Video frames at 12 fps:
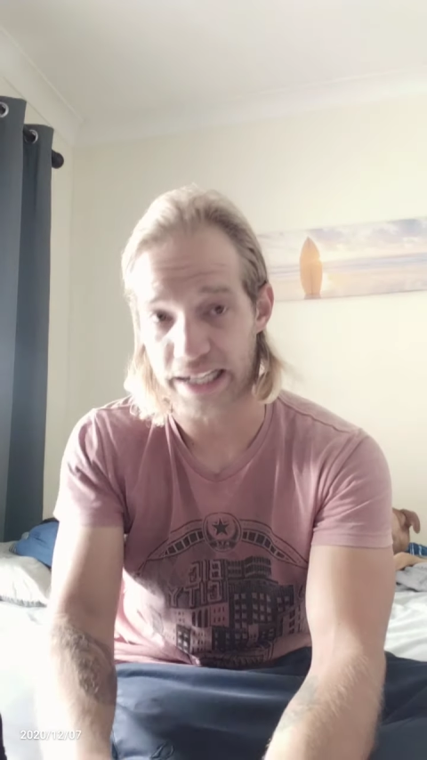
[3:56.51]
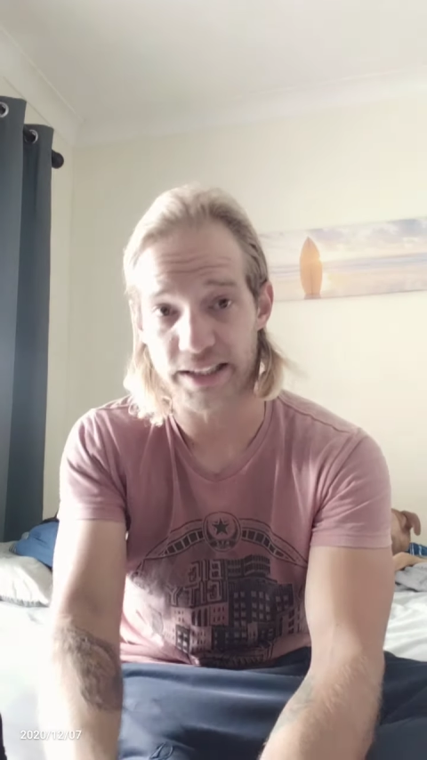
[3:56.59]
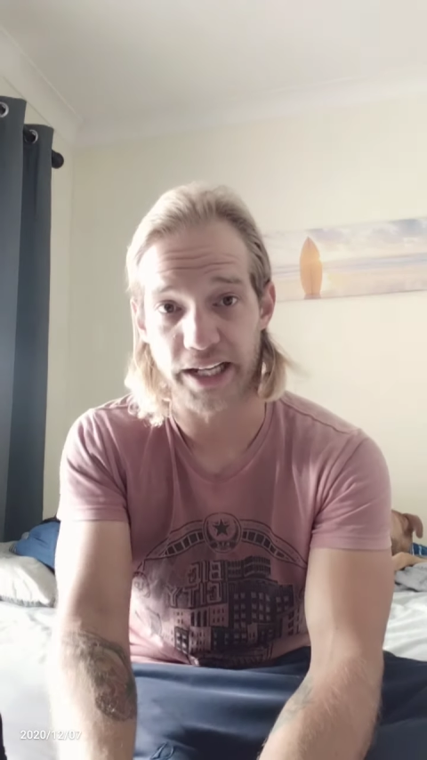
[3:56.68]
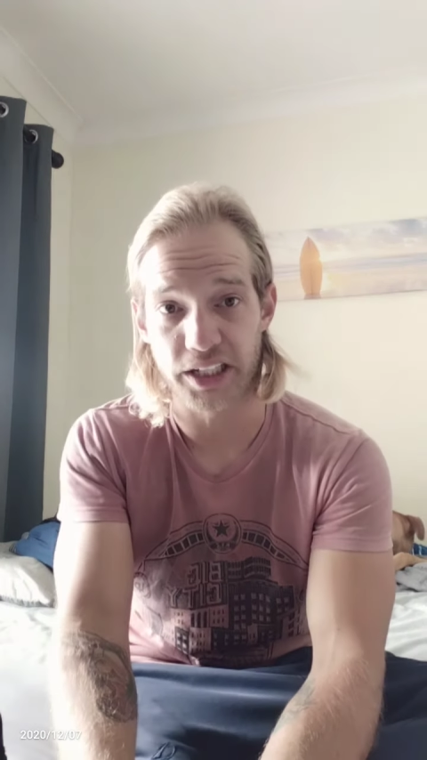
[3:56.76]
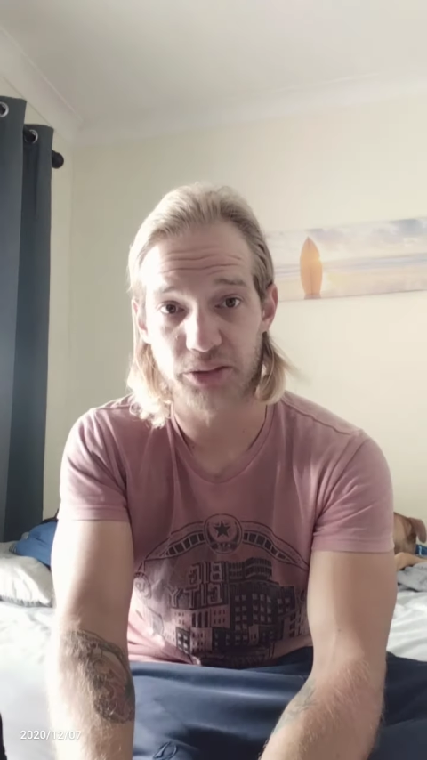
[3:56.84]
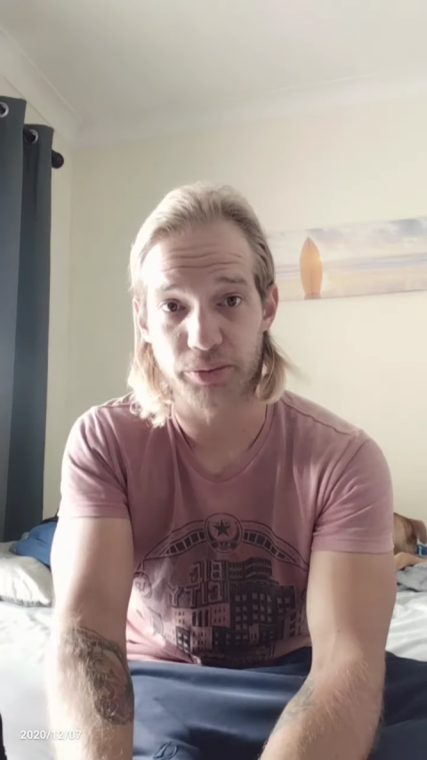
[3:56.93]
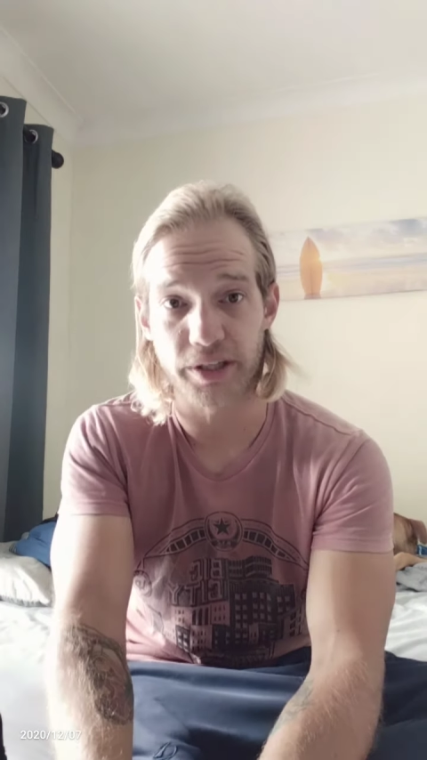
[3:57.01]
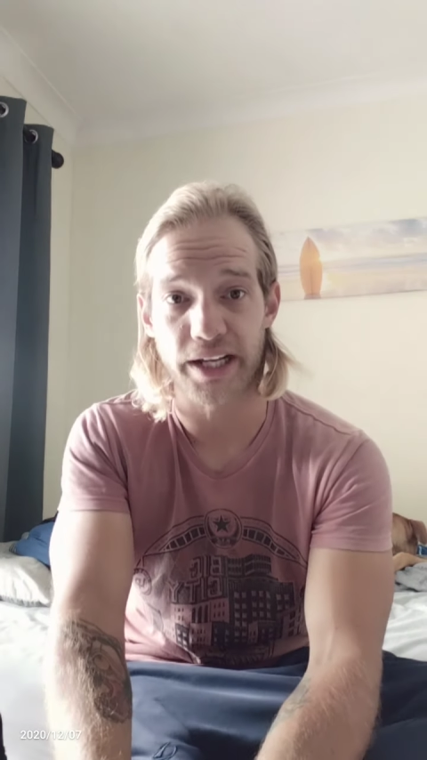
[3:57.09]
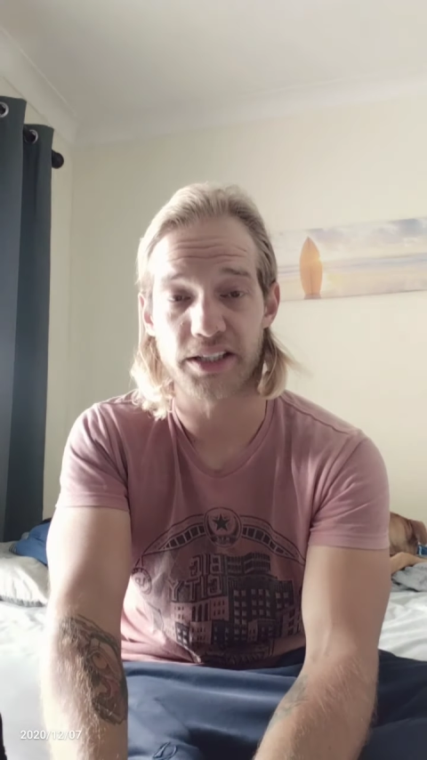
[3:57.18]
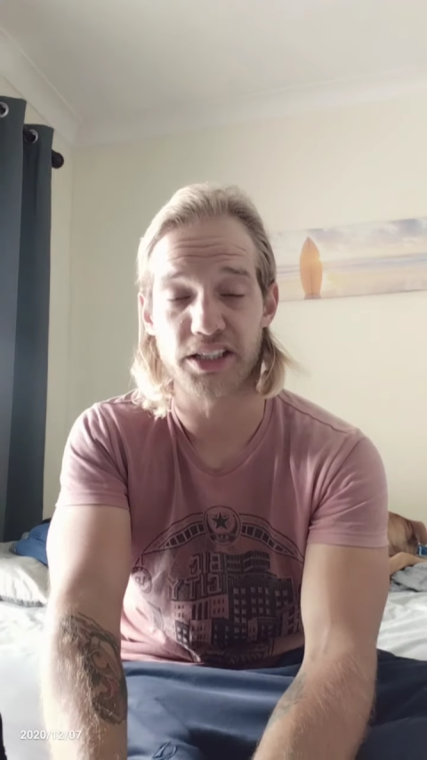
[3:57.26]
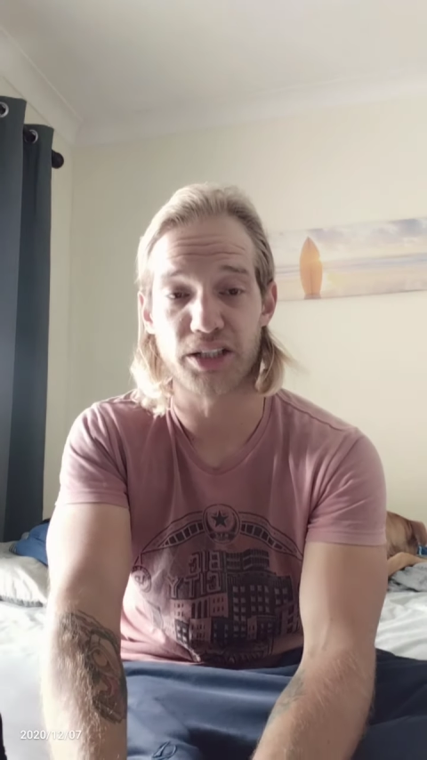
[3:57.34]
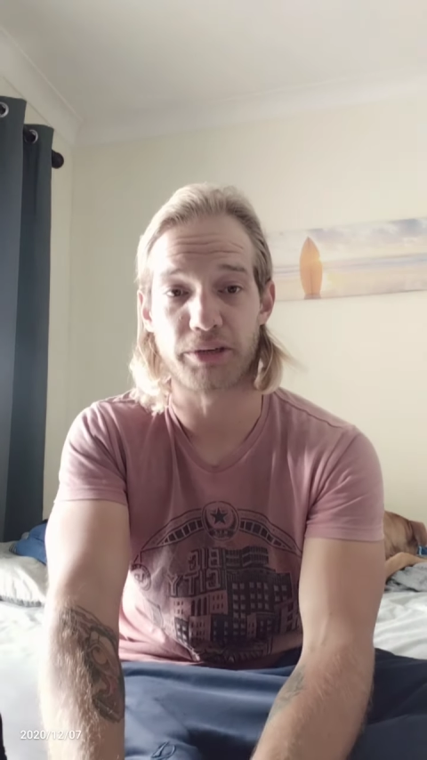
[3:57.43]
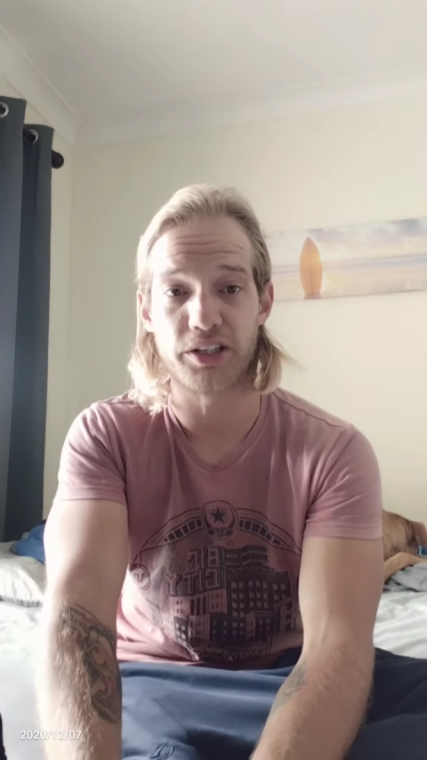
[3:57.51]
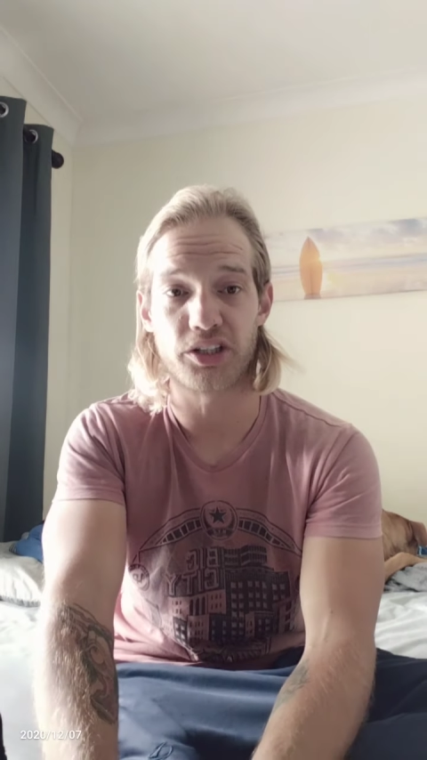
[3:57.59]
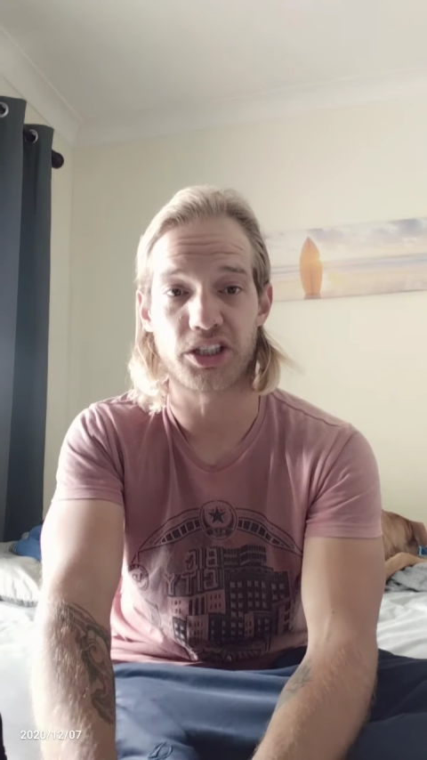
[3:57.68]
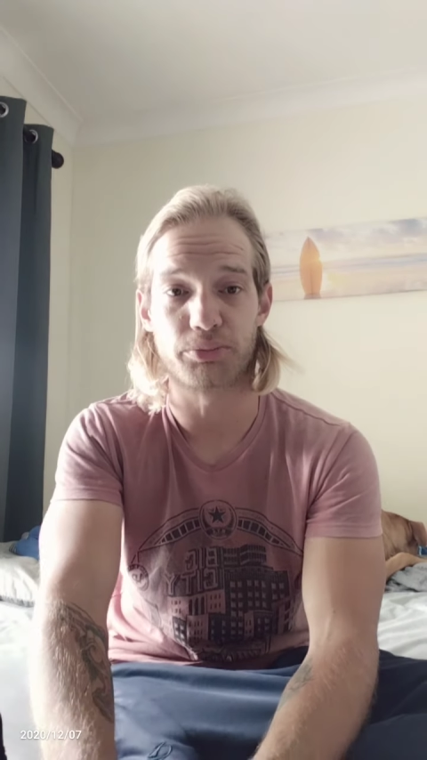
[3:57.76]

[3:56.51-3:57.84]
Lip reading: age, but 18 months she